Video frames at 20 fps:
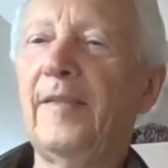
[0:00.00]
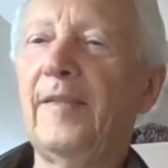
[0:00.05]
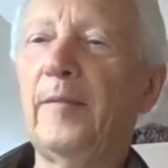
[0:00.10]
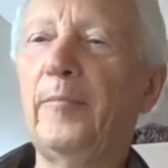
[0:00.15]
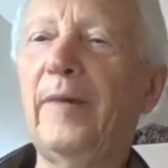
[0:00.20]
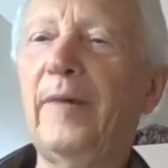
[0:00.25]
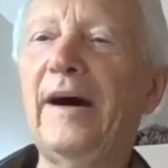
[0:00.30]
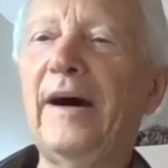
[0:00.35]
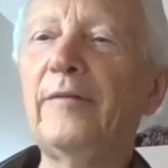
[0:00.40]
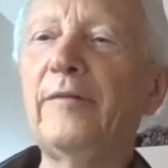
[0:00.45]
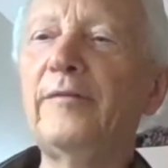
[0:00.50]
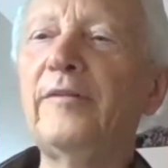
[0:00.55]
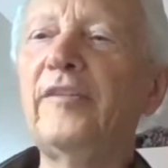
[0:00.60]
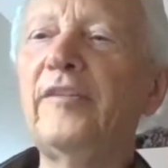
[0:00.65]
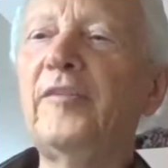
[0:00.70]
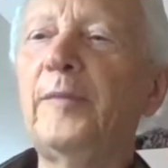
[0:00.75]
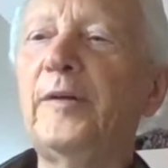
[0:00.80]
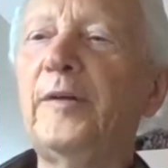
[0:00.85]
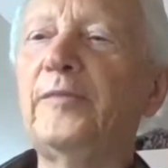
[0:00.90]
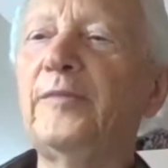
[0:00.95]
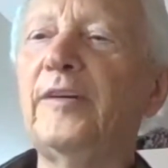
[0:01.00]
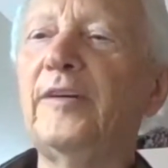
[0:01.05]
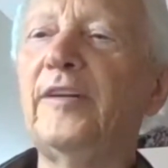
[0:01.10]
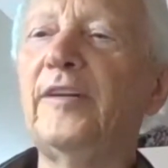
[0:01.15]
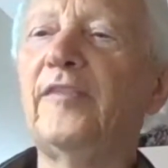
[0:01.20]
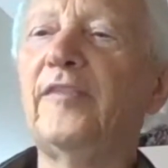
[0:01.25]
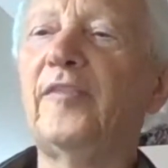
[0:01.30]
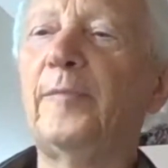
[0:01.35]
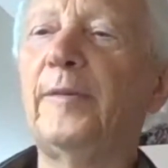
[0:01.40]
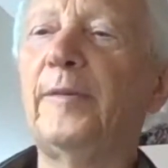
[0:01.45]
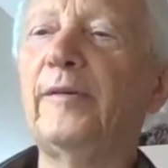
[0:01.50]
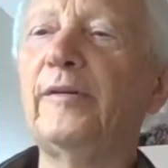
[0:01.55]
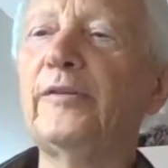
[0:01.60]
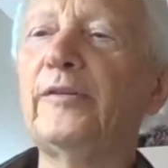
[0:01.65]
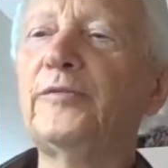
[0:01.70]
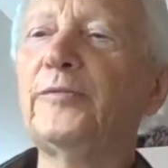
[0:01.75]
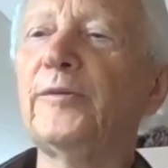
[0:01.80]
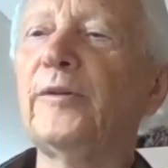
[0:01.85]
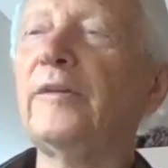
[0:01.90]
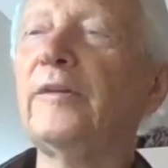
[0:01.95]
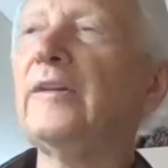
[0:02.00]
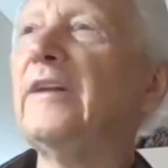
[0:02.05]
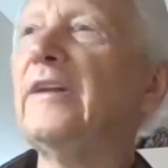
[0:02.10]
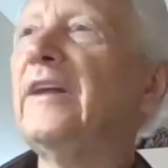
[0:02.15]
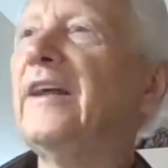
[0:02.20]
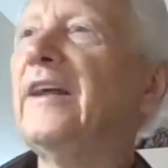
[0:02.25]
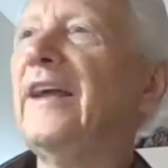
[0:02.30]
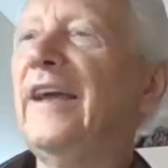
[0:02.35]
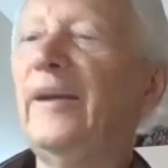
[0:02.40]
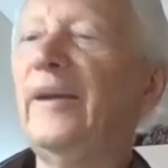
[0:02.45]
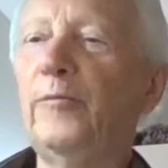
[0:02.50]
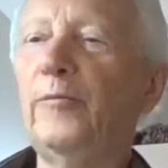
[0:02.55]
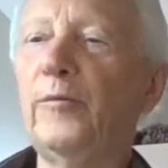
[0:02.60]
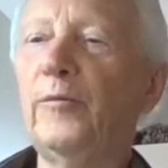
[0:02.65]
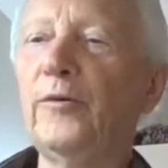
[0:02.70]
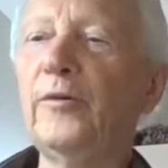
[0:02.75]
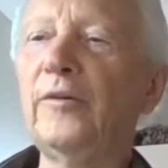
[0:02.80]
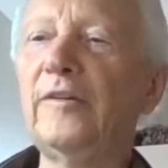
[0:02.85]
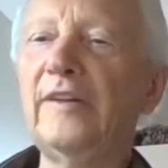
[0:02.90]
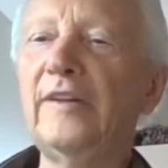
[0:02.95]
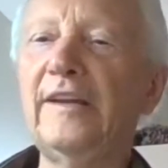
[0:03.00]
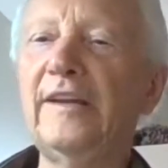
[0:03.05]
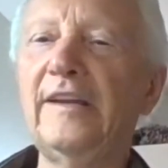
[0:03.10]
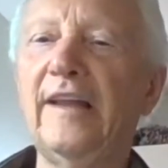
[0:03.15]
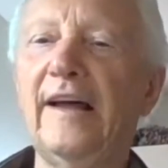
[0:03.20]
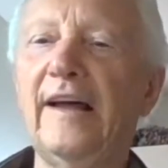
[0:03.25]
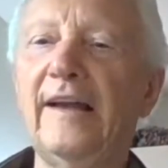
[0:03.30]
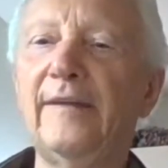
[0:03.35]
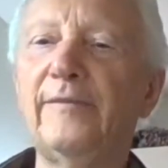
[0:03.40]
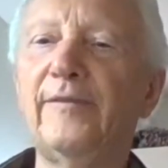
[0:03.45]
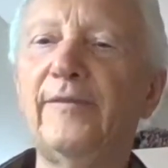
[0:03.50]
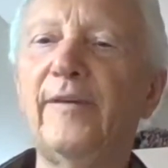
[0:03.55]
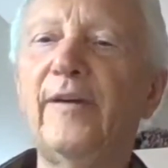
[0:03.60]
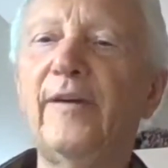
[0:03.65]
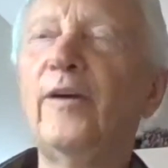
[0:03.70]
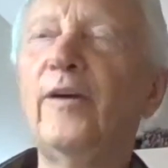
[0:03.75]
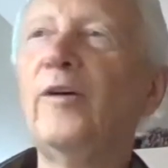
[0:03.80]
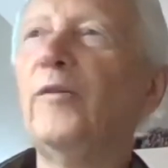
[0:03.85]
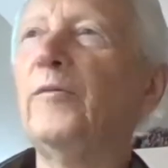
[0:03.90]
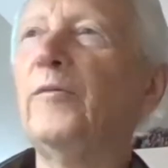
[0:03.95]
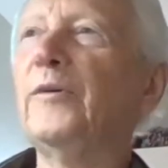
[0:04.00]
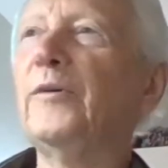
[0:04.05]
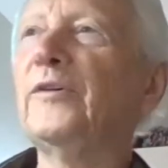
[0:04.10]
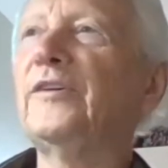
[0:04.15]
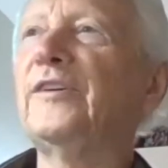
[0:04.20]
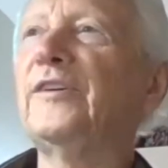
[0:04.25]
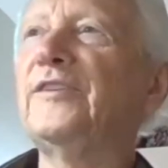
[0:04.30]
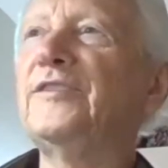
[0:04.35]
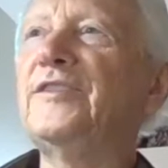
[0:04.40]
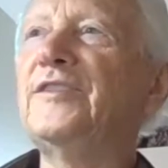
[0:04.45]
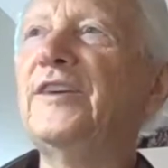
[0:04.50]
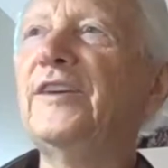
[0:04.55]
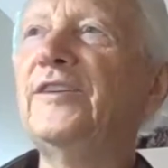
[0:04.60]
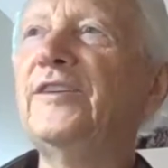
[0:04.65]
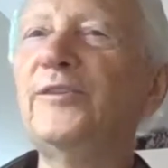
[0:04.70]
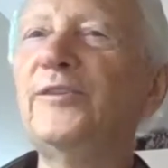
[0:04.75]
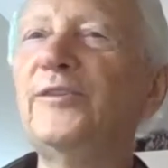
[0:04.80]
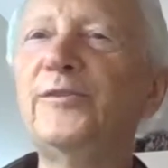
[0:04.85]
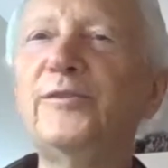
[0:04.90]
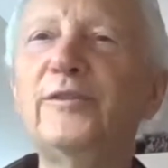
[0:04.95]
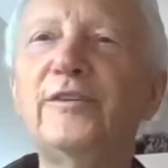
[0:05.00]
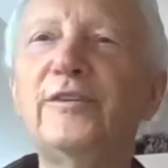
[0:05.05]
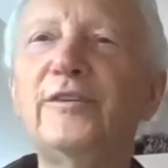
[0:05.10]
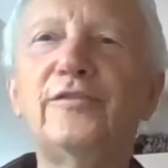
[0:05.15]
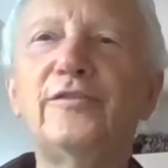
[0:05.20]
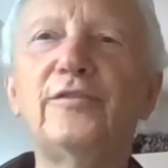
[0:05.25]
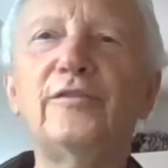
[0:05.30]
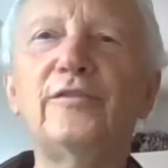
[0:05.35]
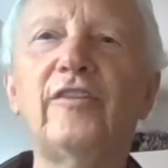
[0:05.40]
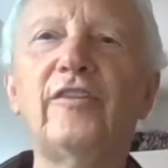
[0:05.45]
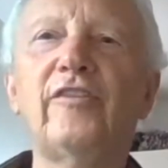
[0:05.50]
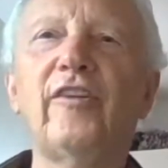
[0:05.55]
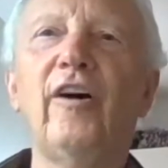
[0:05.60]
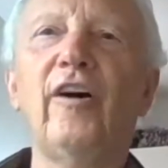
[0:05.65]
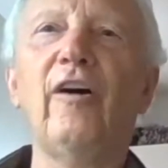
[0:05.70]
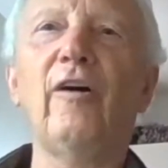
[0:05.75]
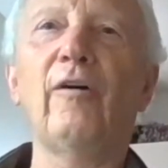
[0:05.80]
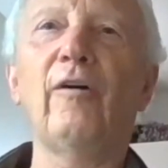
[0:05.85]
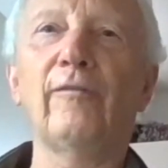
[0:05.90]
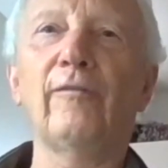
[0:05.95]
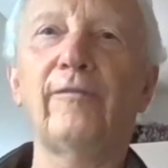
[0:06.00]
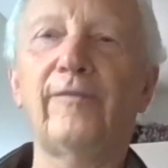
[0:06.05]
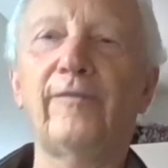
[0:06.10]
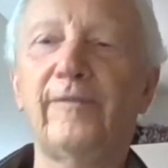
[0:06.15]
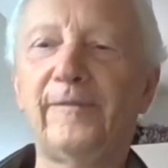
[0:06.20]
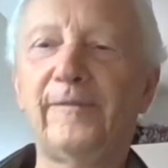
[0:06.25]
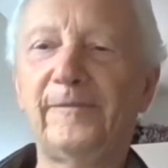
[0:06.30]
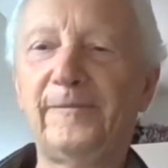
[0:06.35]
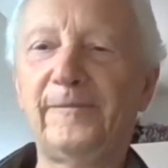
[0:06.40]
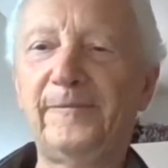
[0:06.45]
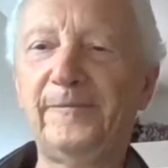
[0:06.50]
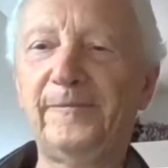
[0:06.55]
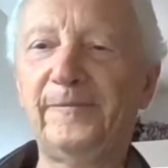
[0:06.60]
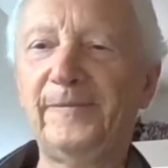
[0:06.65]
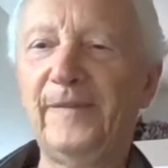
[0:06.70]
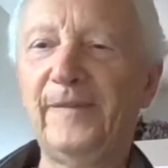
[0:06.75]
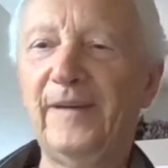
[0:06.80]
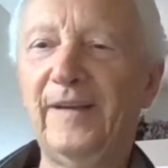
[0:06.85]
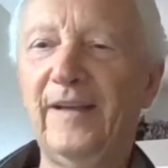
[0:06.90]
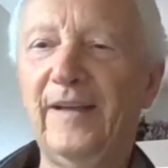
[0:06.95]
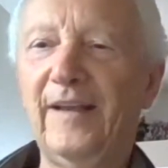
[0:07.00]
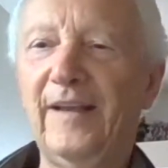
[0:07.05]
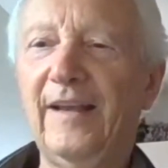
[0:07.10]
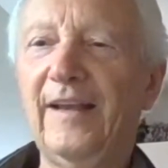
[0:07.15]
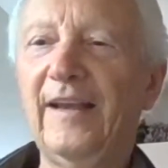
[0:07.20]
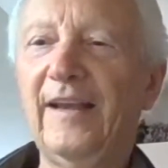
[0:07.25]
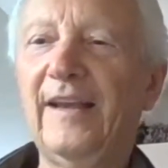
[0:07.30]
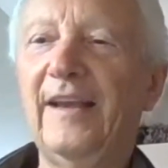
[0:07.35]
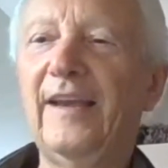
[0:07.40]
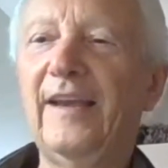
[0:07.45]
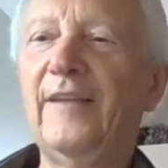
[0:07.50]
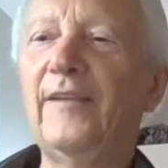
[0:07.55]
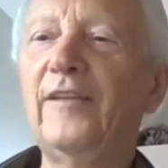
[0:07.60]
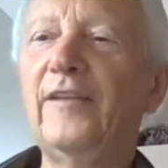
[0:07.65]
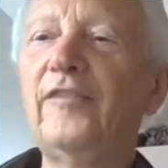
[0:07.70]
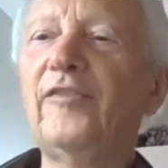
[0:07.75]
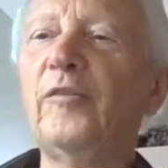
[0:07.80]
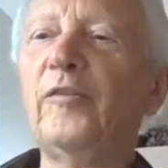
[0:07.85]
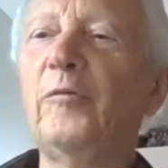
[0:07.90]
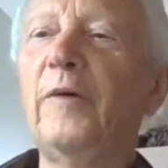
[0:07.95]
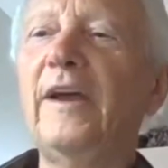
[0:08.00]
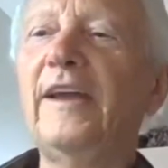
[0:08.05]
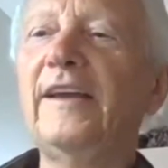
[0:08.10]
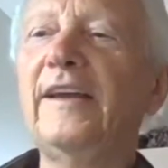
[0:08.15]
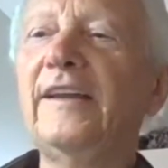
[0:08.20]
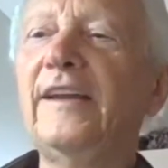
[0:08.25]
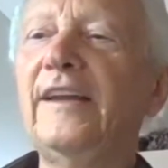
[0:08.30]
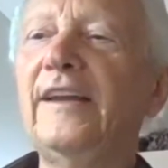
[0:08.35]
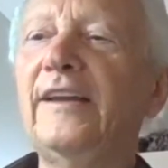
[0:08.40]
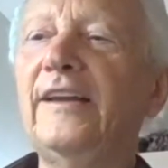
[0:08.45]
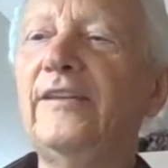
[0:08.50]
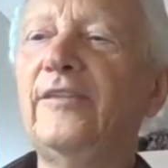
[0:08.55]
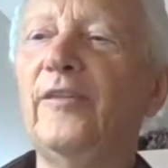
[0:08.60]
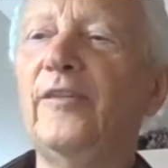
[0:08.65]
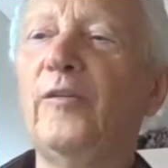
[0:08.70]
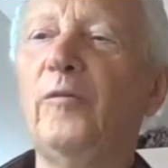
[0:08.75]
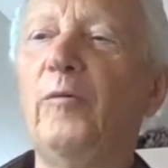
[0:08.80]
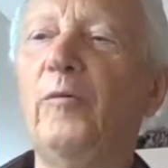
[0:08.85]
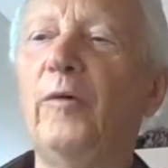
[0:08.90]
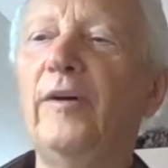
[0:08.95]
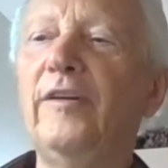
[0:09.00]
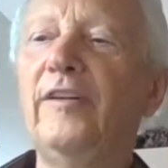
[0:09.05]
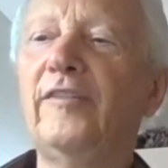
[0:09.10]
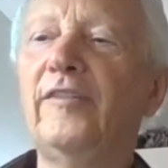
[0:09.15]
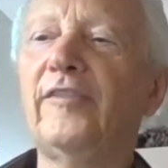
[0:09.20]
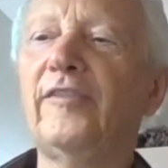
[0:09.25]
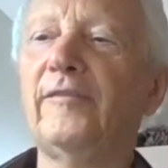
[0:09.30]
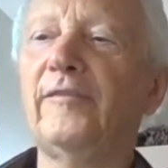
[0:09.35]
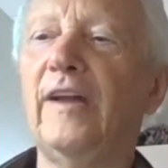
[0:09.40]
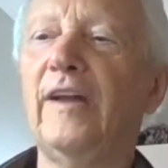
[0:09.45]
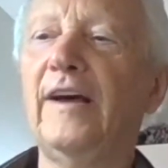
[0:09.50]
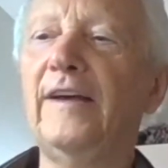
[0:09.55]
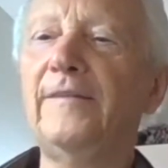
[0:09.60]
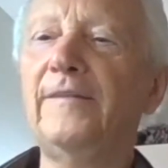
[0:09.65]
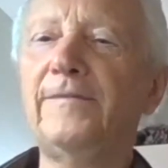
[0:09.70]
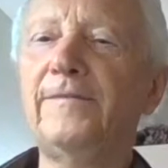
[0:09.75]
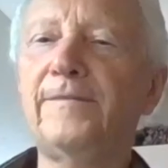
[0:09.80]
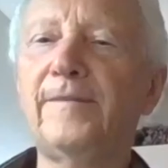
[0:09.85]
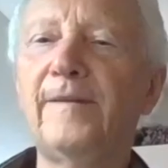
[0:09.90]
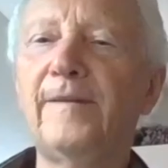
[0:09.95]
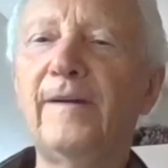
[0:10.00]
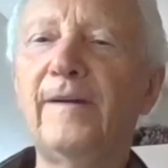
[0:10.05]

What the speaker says: the boundaries between spiritual and worldly life will continue to dissolve. In this awakening to the oneness of life,